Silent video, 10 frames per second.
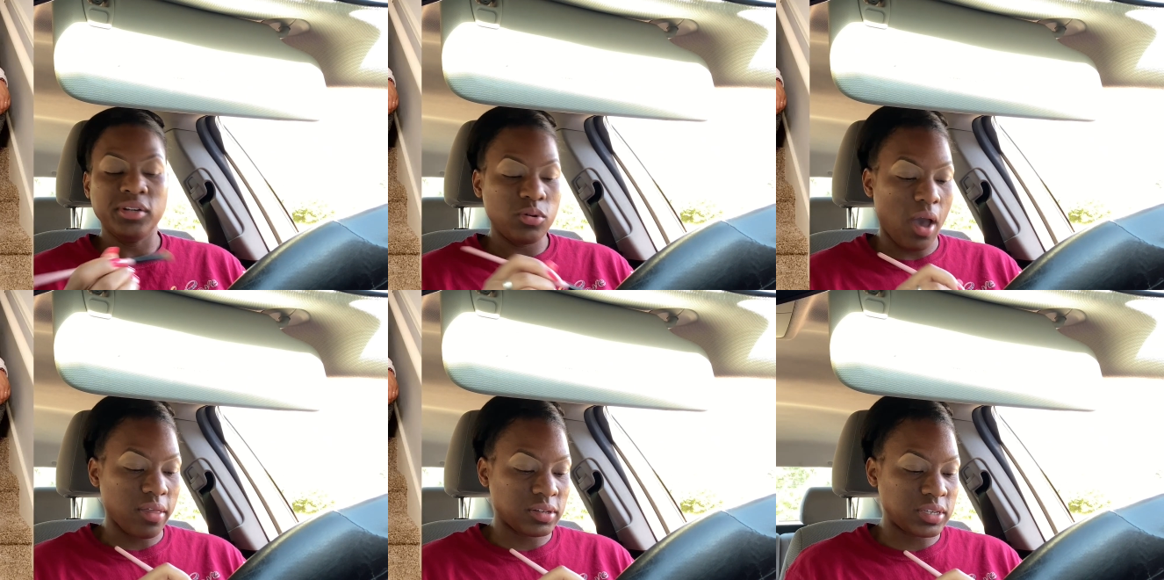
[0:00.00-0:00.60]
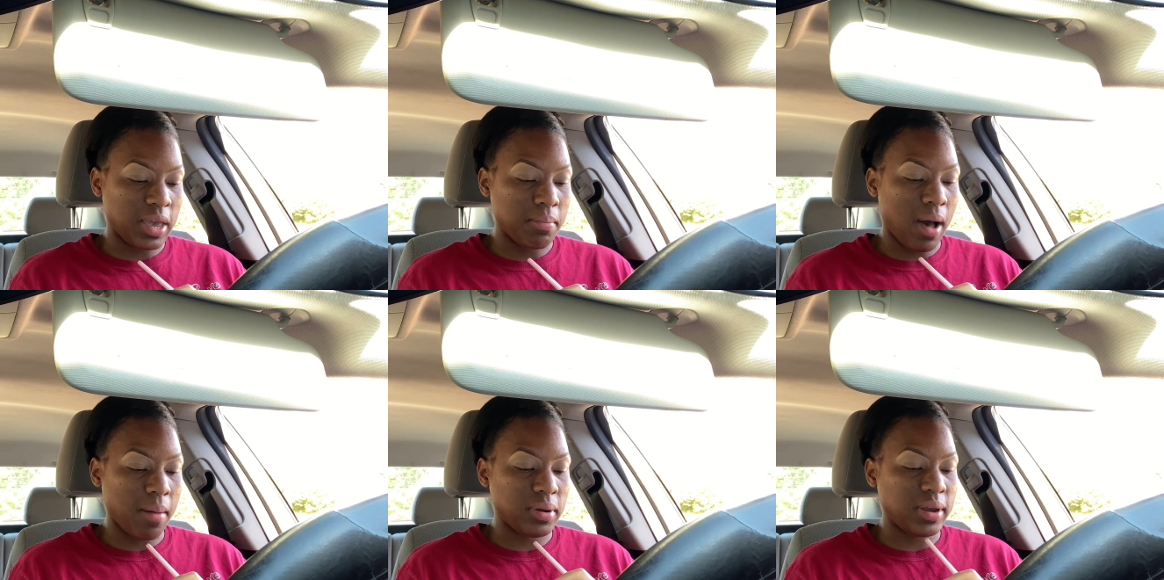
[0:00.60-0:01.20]
We have the same
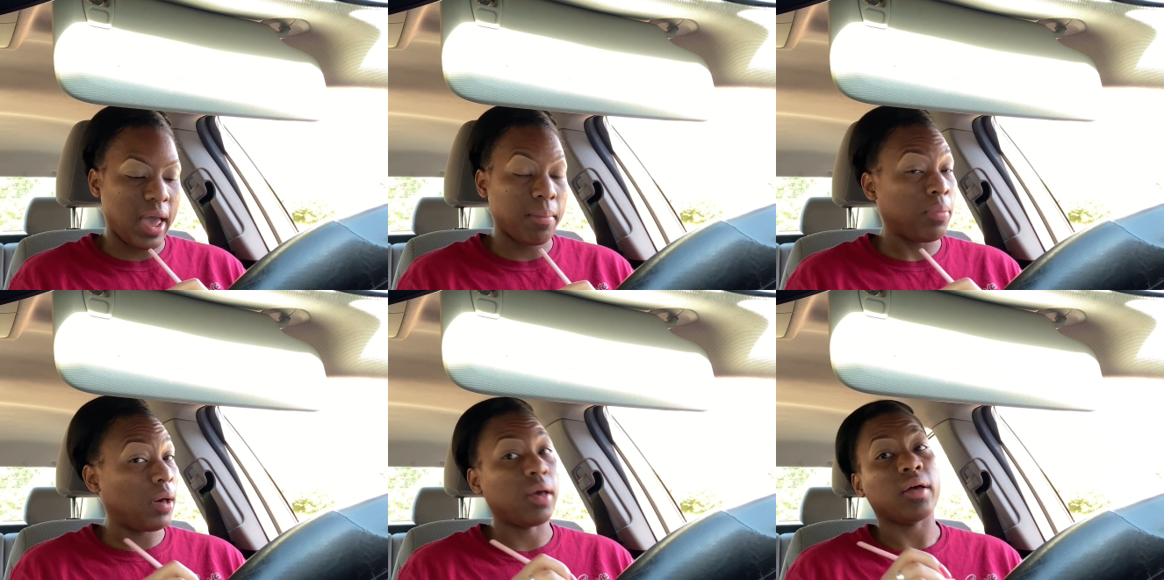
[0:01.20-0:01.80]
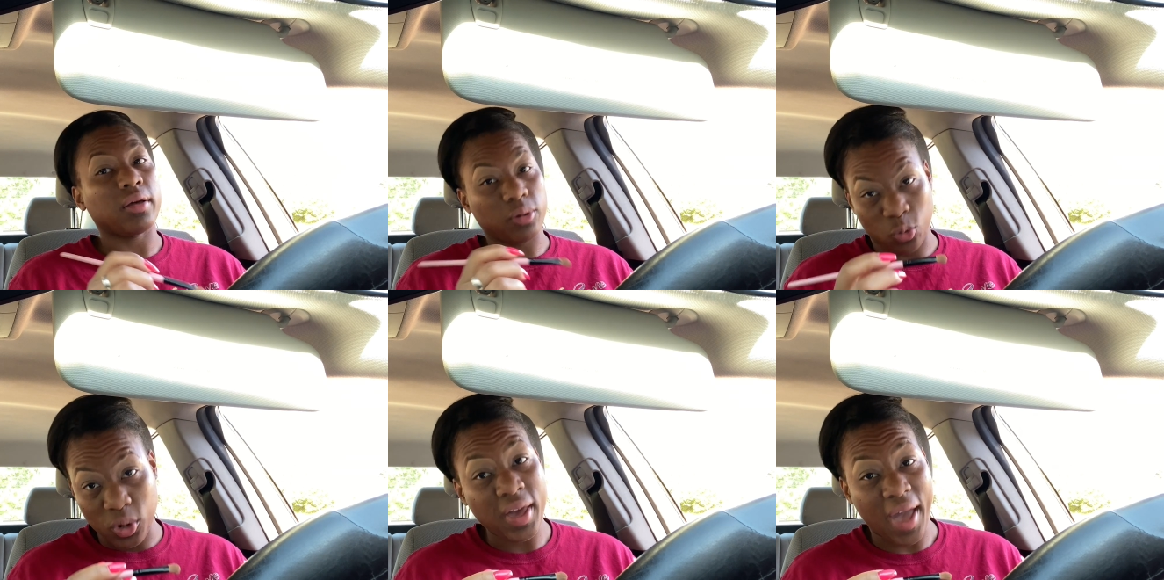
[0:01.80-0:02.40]
mom and dad, but
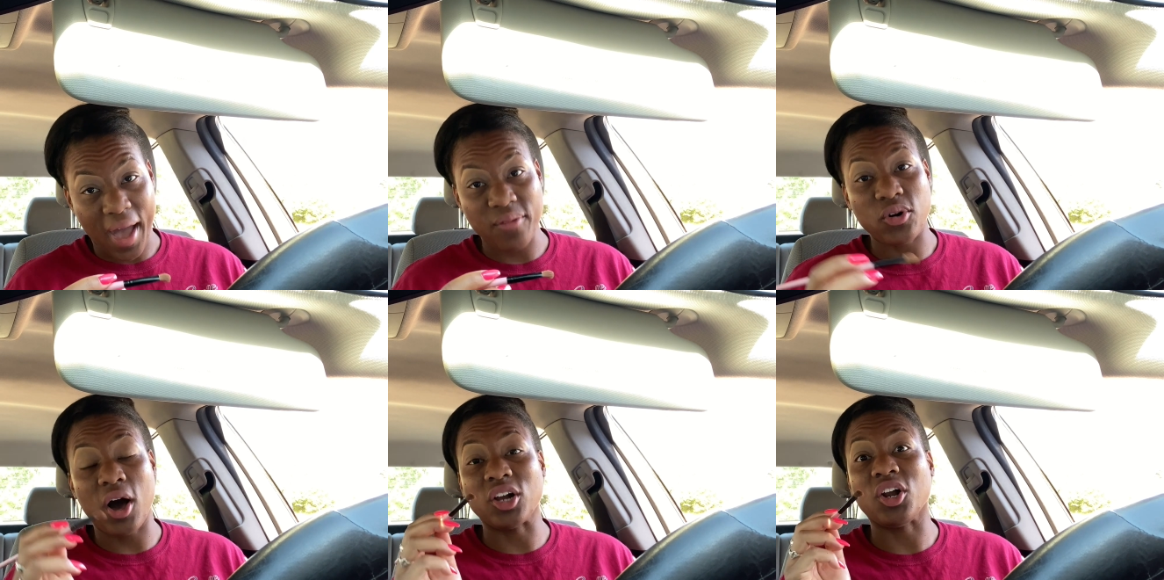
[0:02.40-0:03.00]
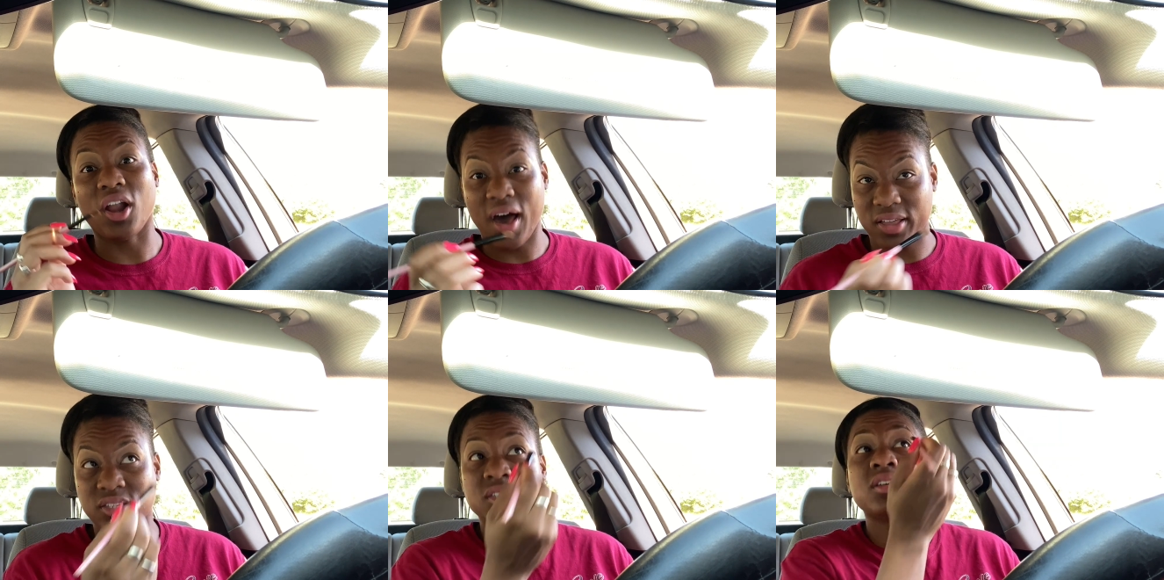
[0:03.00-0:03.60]
we have a
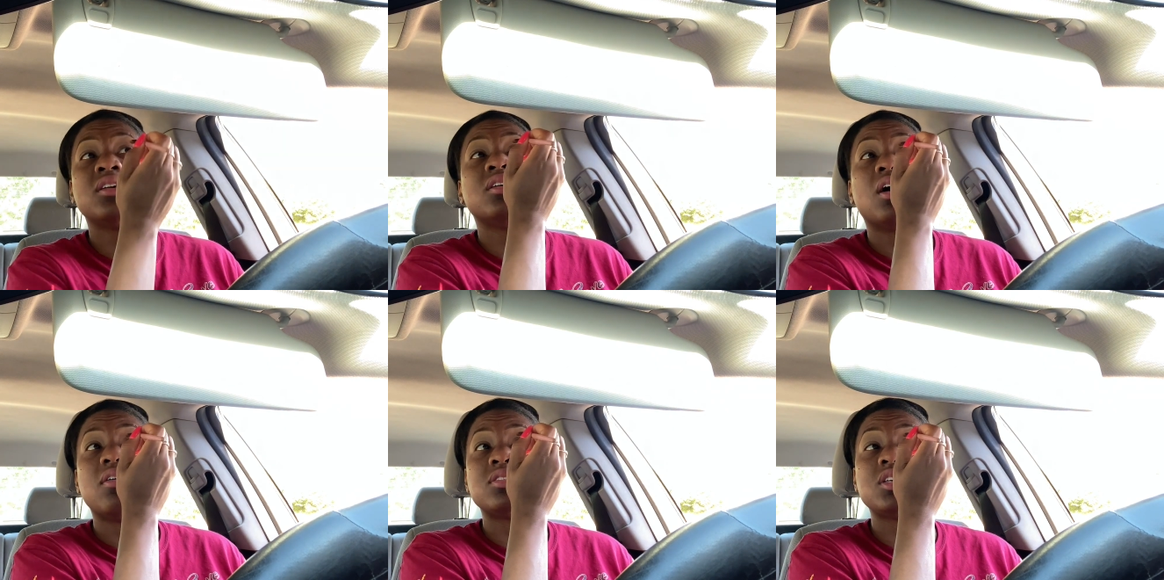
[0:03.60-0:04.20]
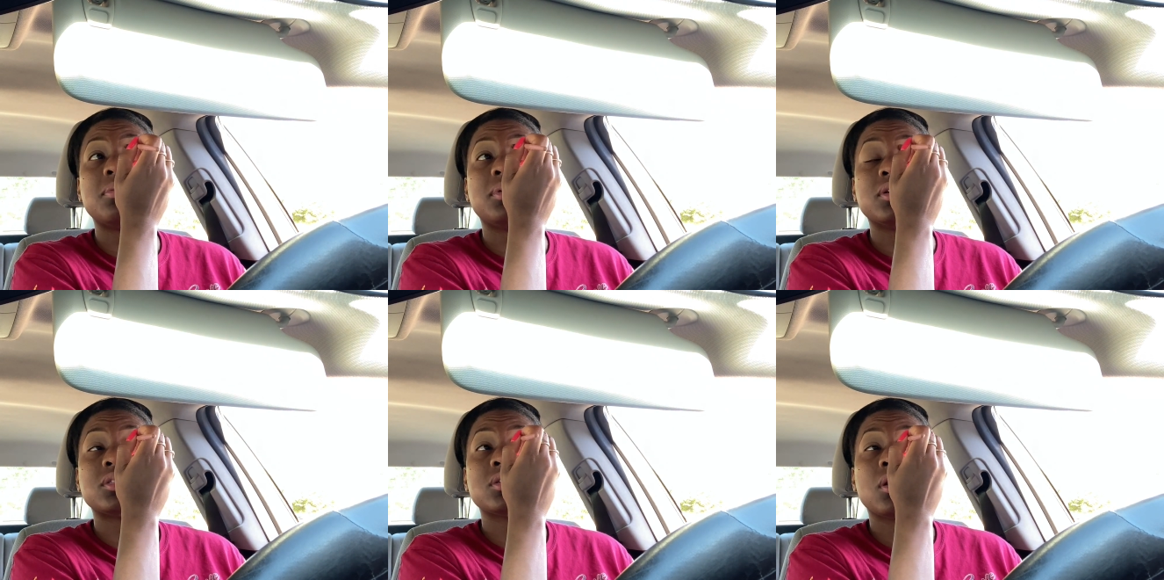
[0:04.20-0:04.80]
lot of
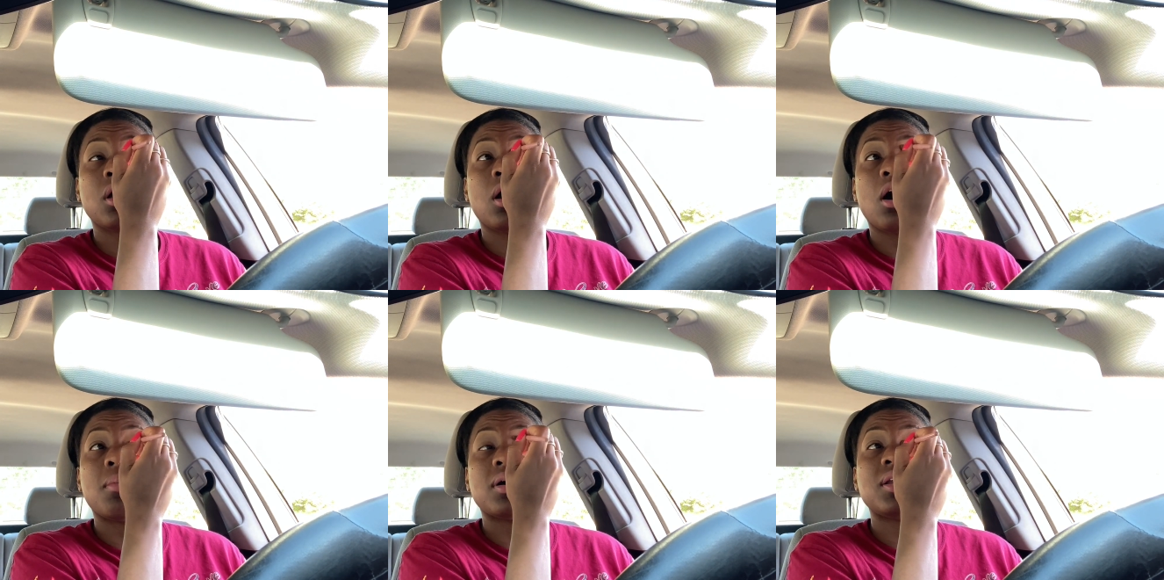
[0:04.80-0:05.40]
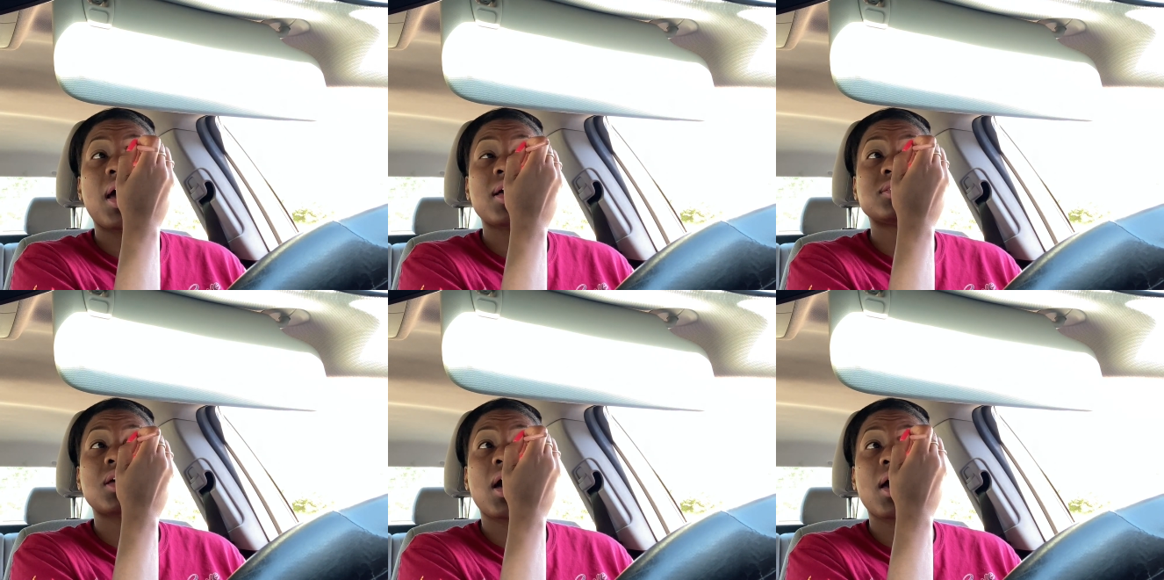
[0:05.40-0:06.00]
siblings. On my dad's
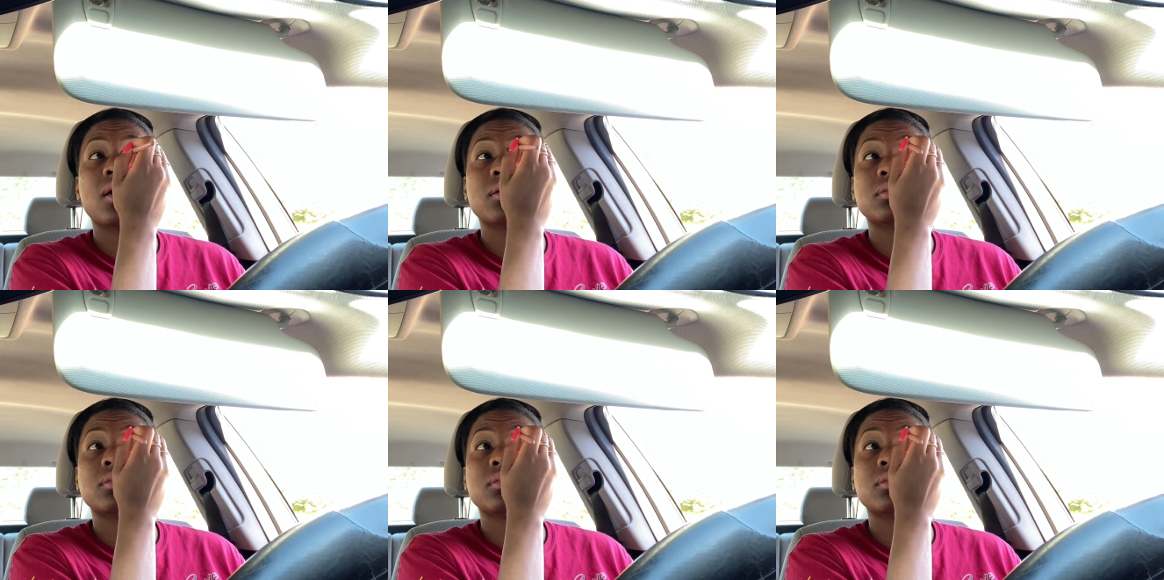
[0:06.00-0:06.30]
side,